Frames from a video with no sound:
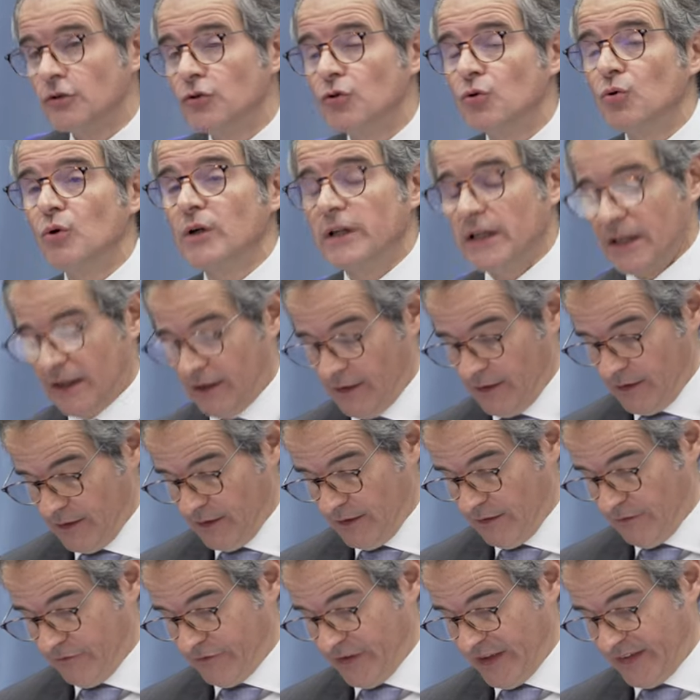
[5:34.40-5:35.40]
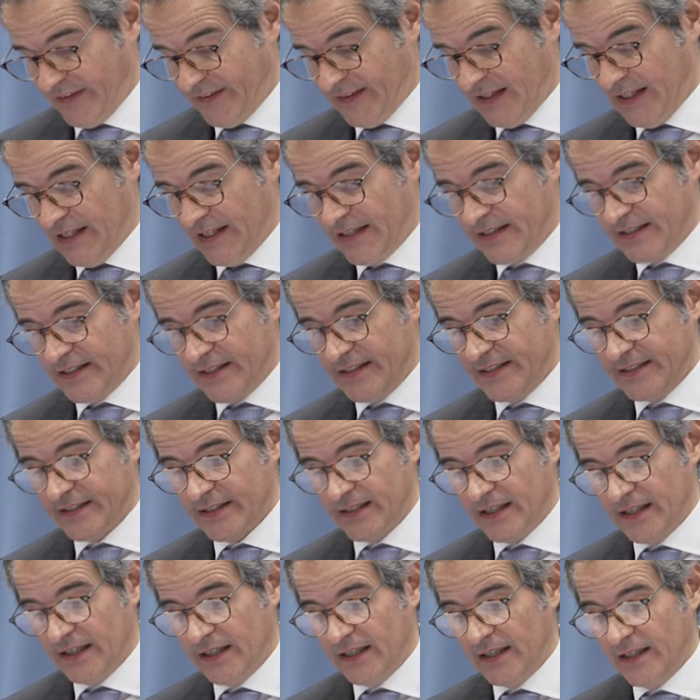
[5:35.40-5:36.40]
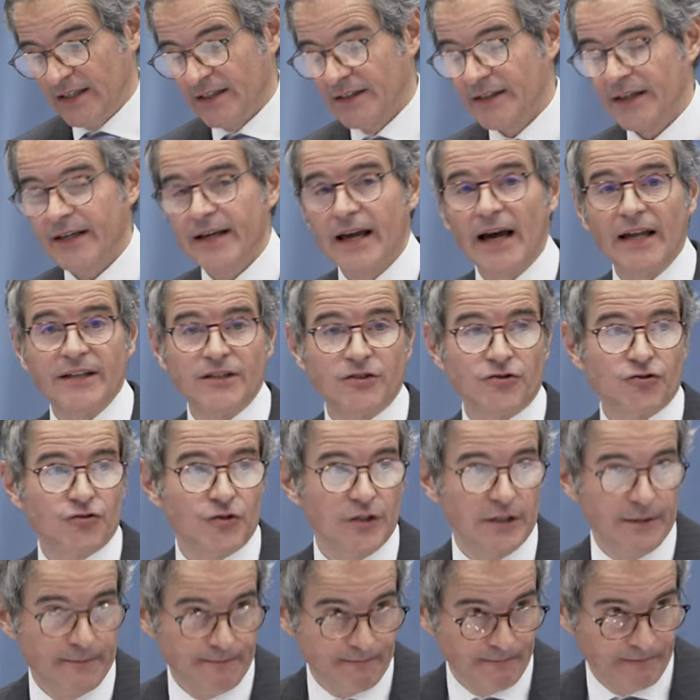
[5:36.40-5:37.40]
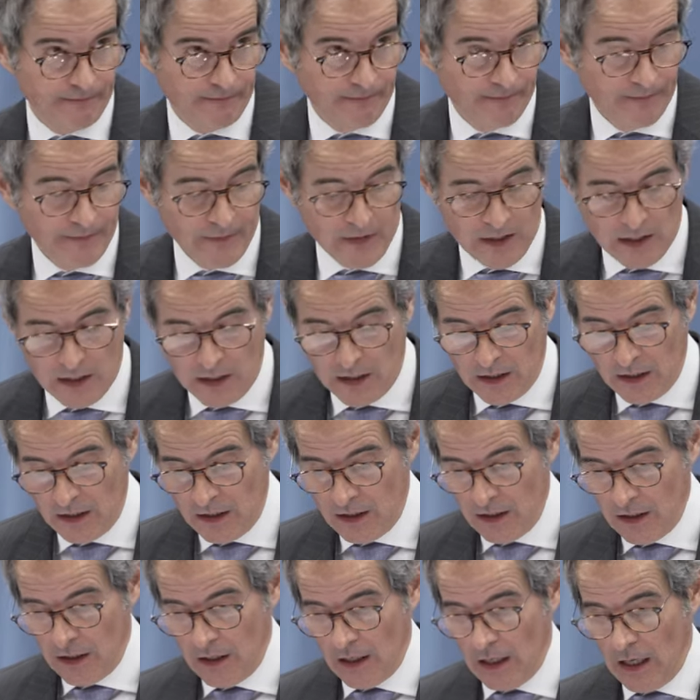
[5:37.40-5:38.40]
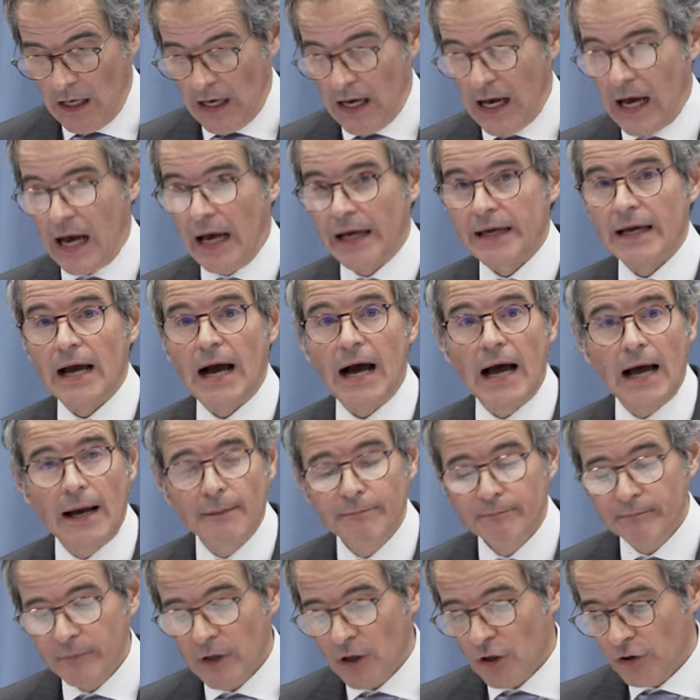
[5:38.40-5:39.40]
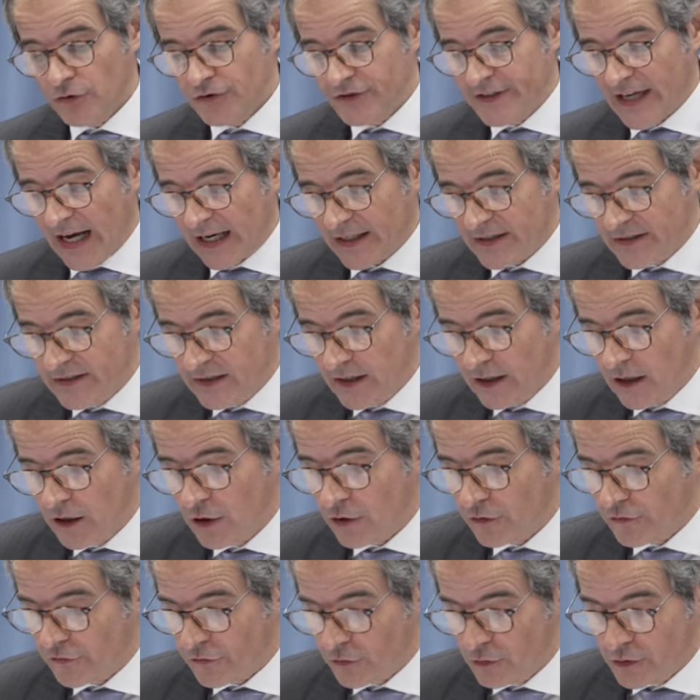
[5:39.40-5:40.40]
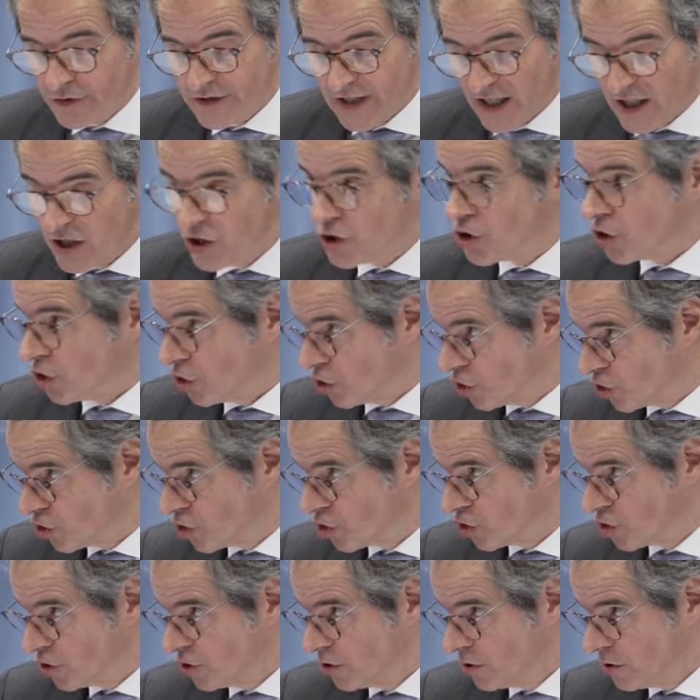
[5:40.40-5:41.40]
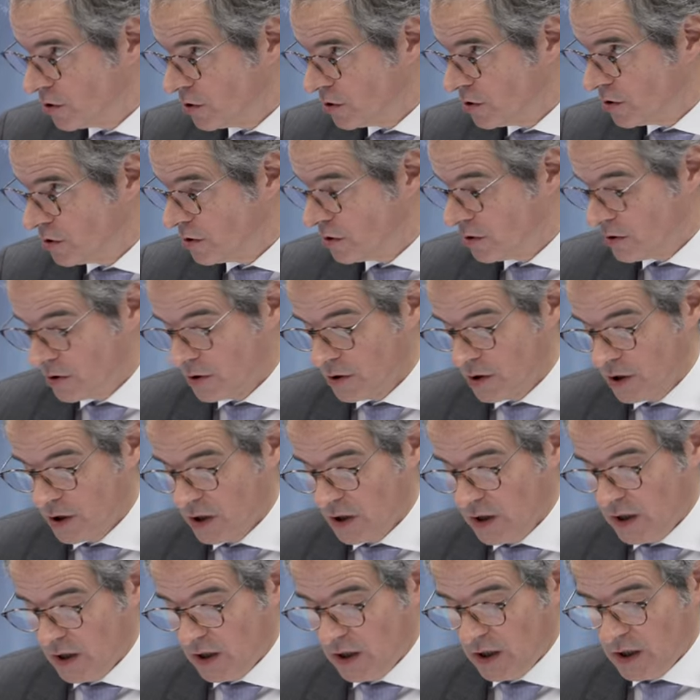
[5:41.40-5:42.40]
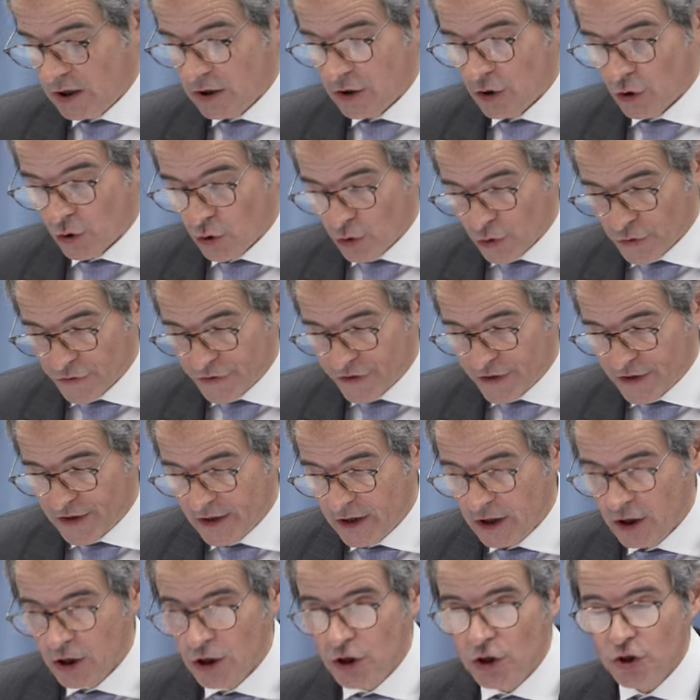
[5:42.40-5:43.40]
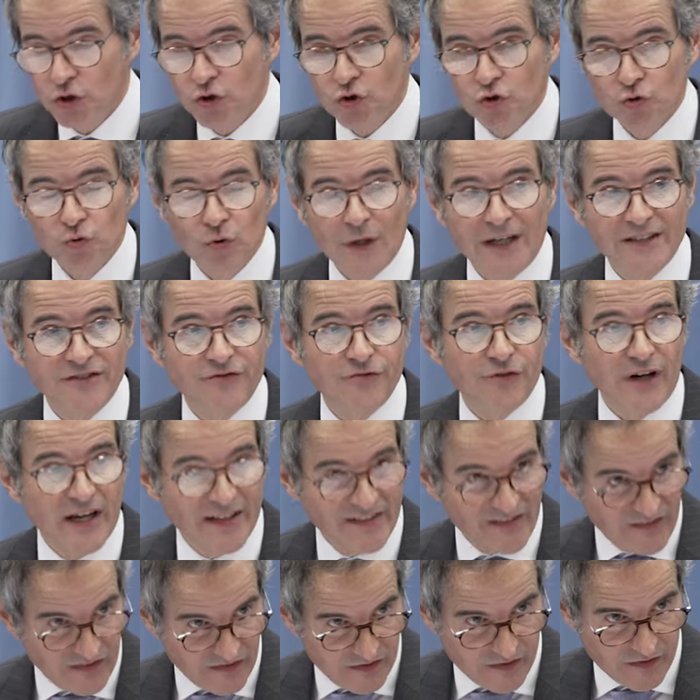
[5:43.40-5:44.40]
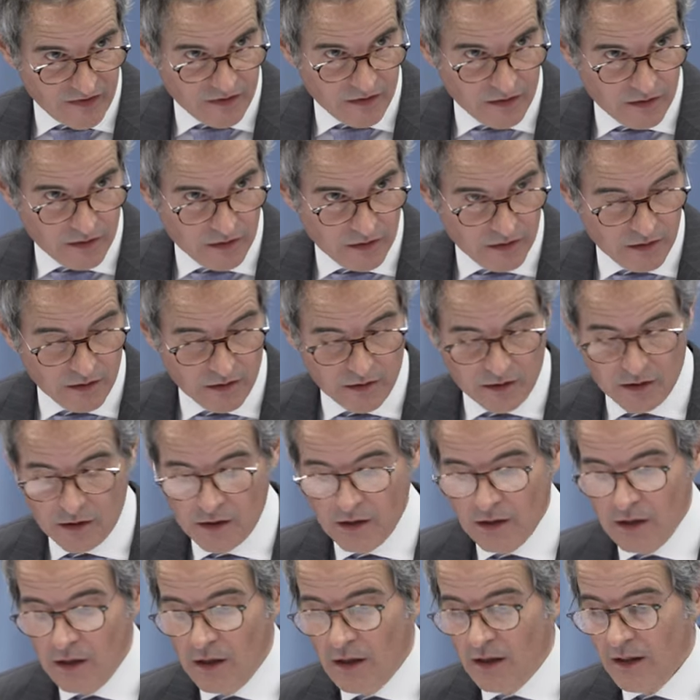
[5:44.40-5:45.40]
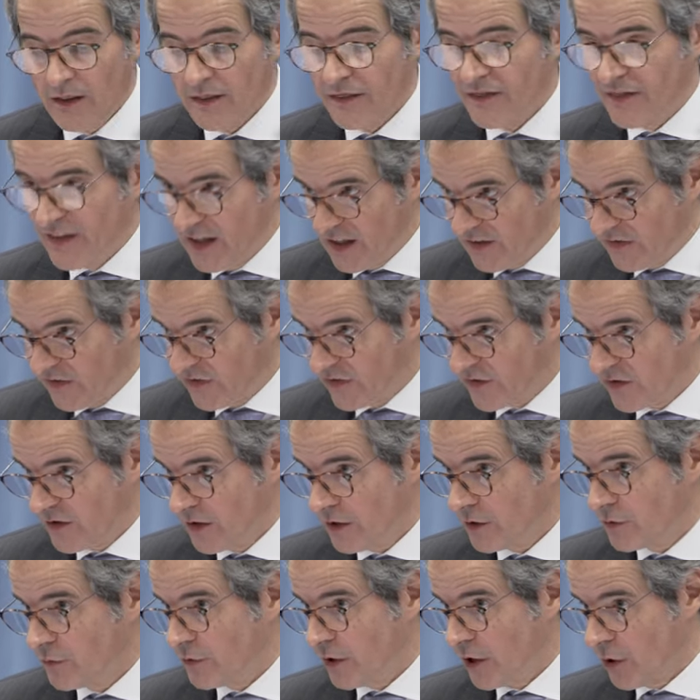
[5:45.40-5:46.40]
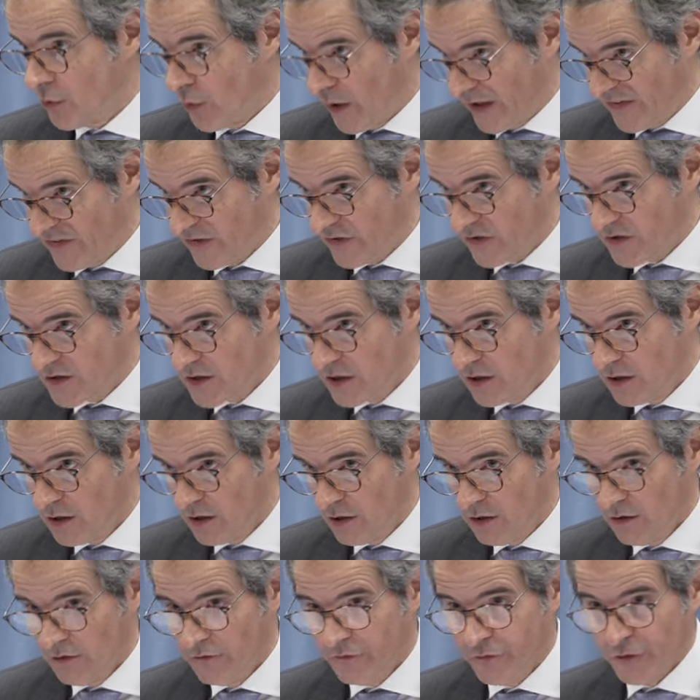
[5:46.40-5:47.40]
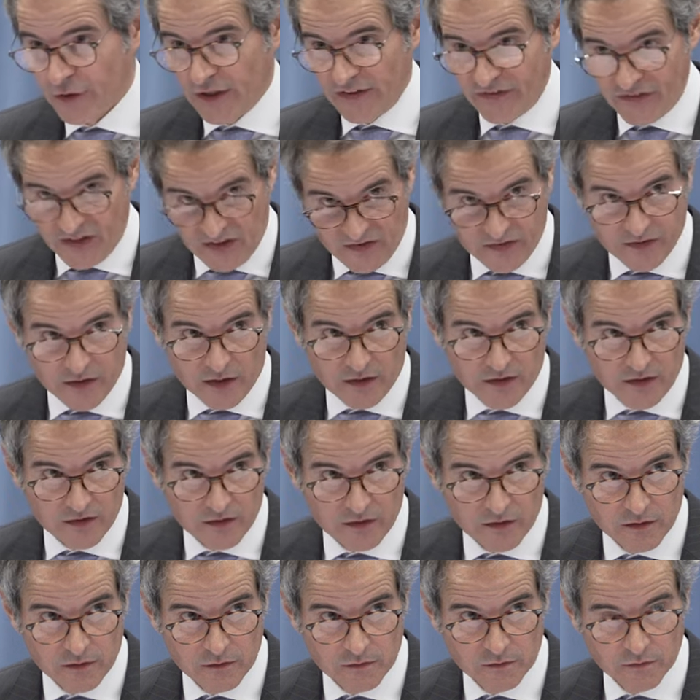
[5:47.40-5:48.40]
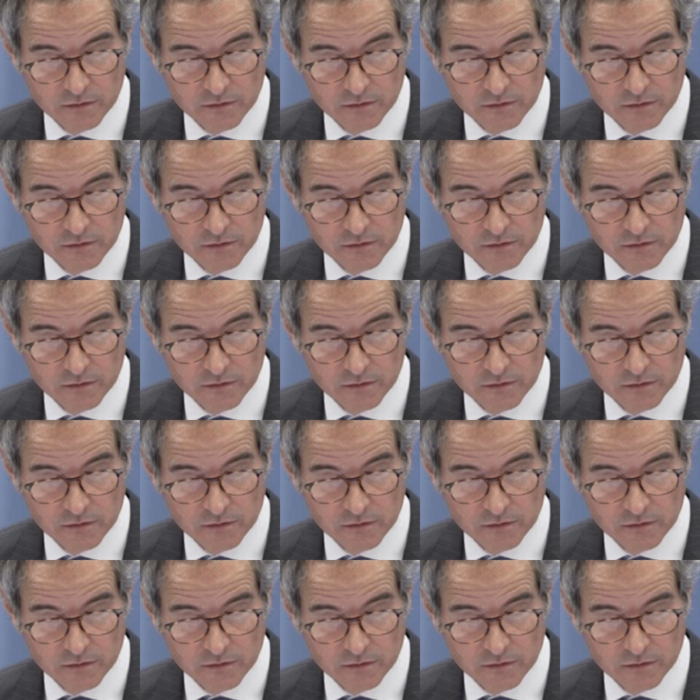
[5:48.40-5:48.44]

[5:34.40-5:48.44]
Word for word: nuclear facilities in the country. I am conducting consultations in order to address this request for assistance.